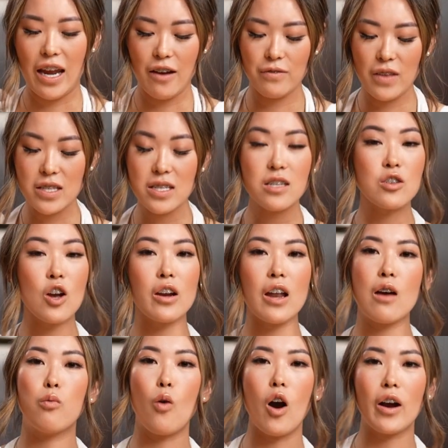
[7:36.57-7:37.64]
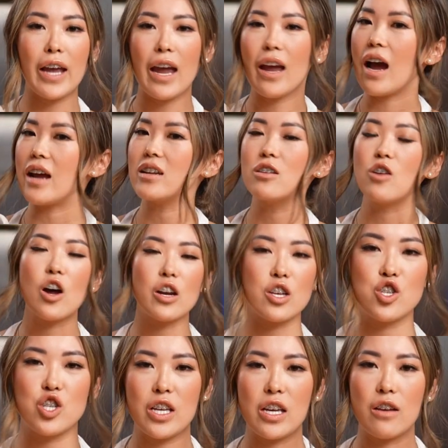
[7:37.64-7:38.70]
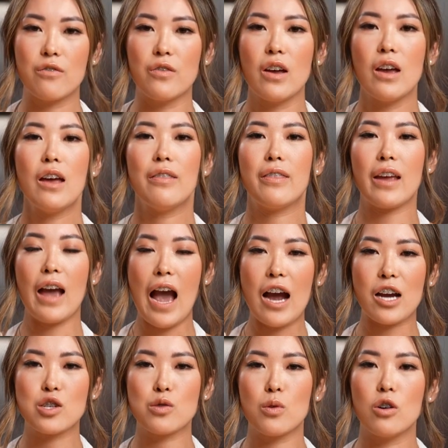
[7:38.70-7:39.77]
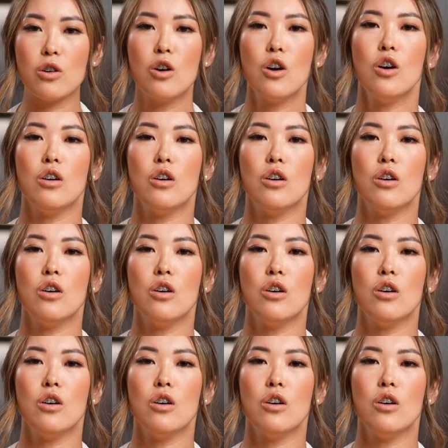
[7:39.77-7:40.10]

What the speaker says: If this does not have WOK HEI, I did not achieve the actual